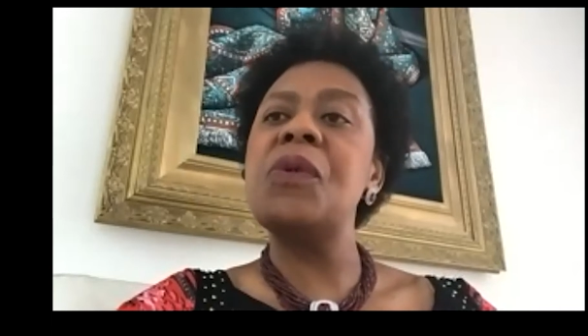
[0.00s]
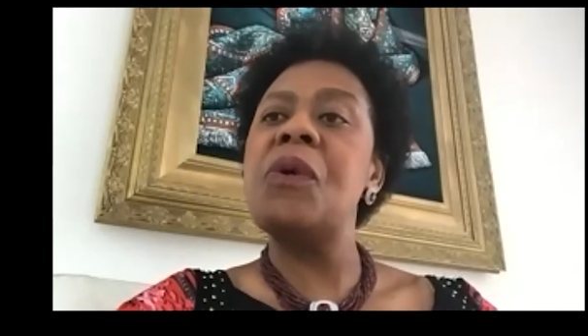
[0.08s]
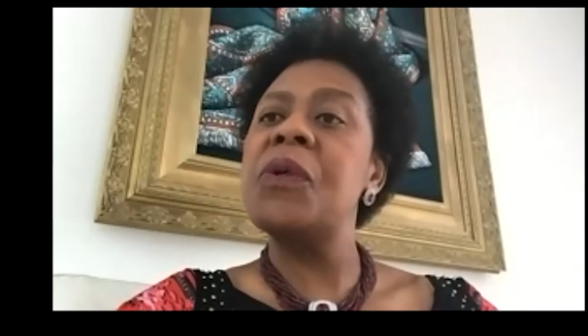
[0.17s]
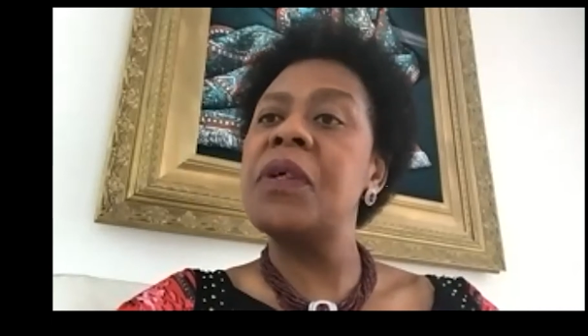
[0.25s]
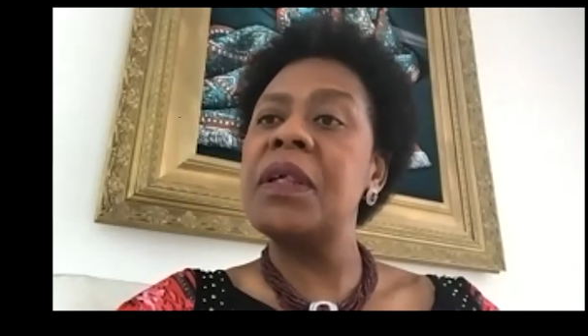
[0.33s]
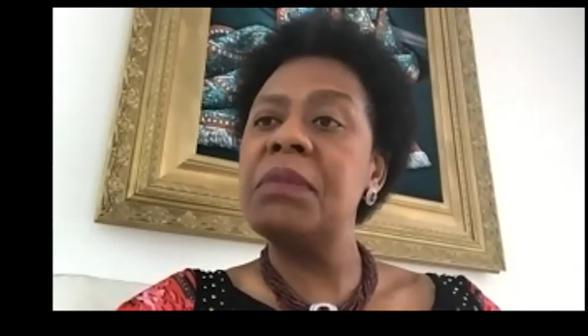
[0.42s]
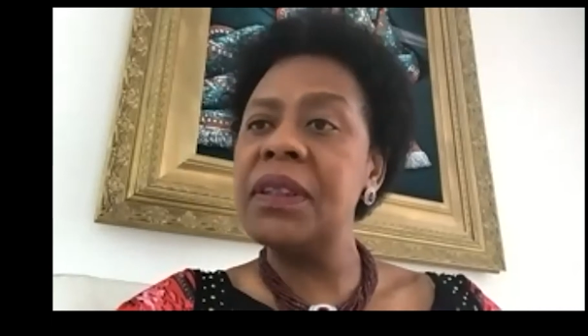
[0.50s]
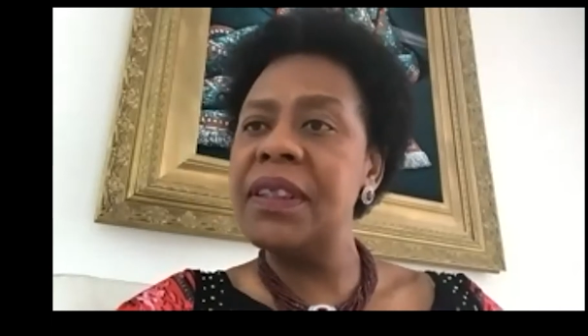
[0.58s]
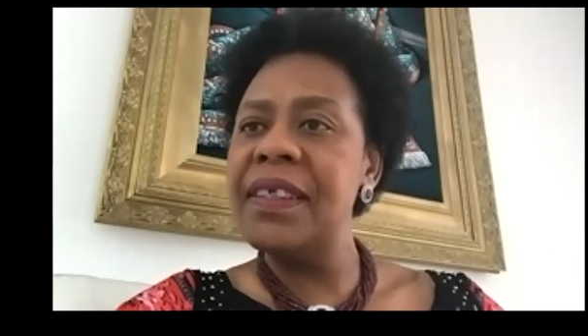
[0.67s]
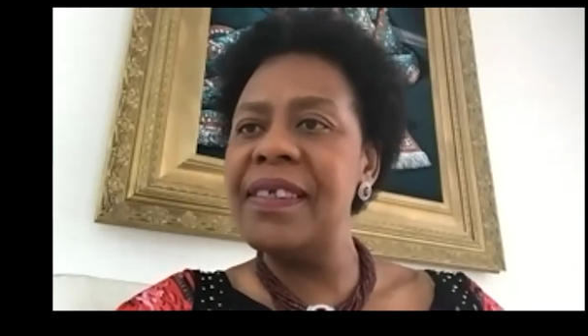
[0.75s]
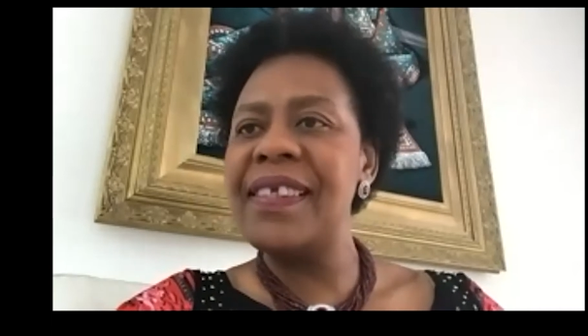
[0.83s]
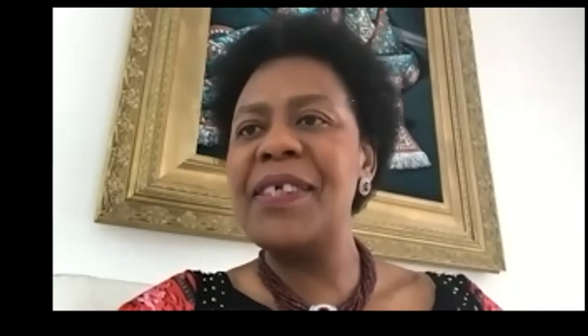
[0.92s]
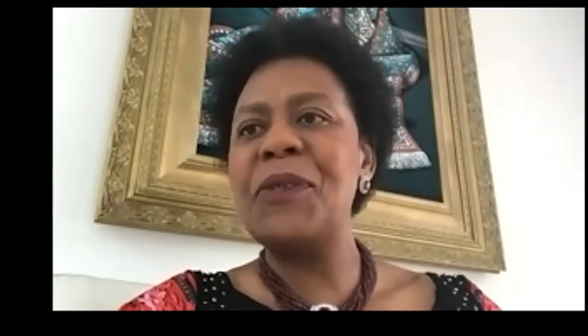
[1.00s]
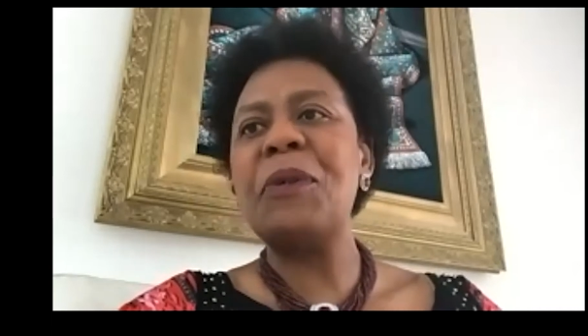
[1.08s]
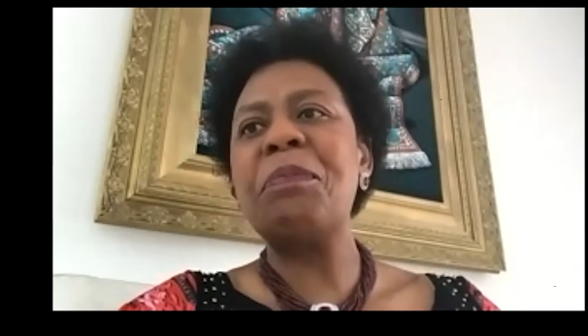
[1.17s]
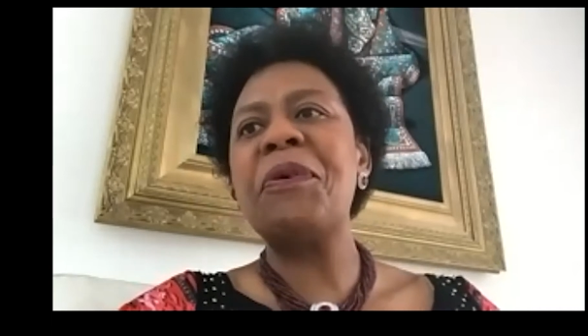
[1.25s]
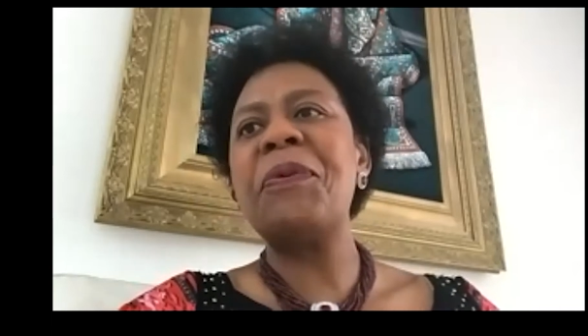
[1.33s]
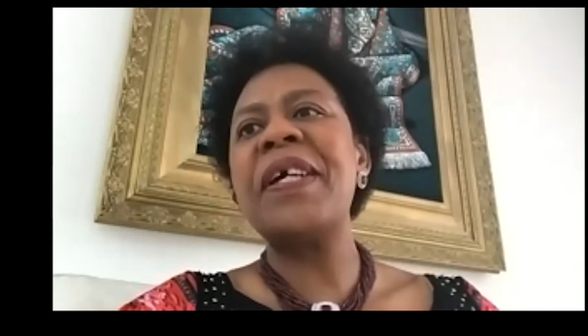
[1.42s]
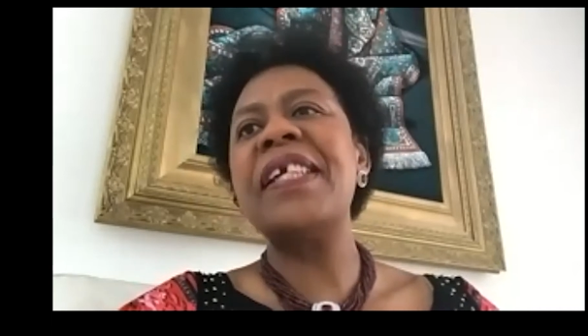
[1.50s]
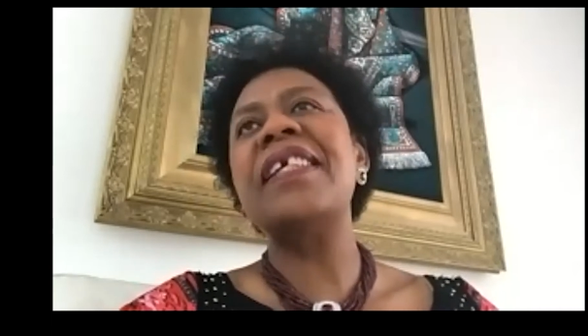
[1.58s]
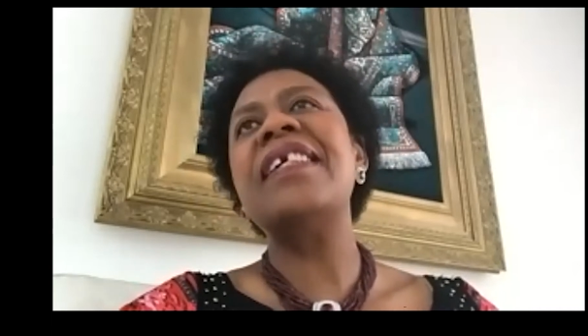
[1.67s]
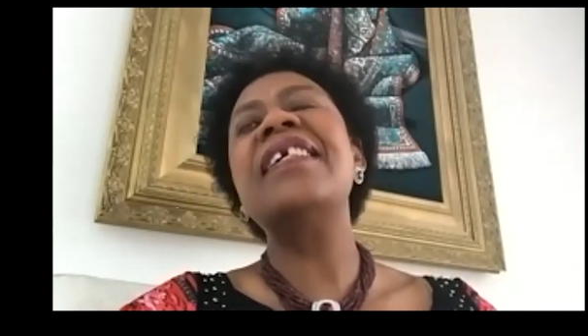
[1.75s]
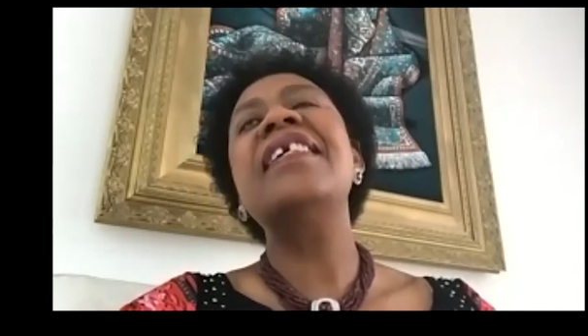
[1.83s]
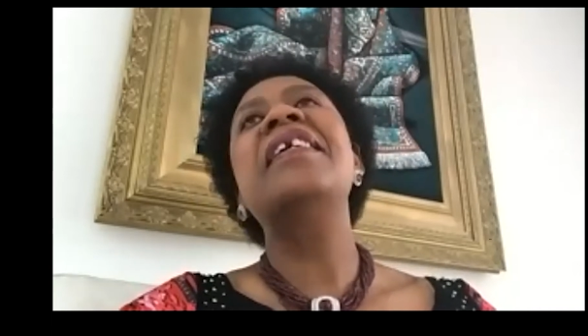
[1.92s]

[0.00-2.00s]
Honorable Tito Mboweni.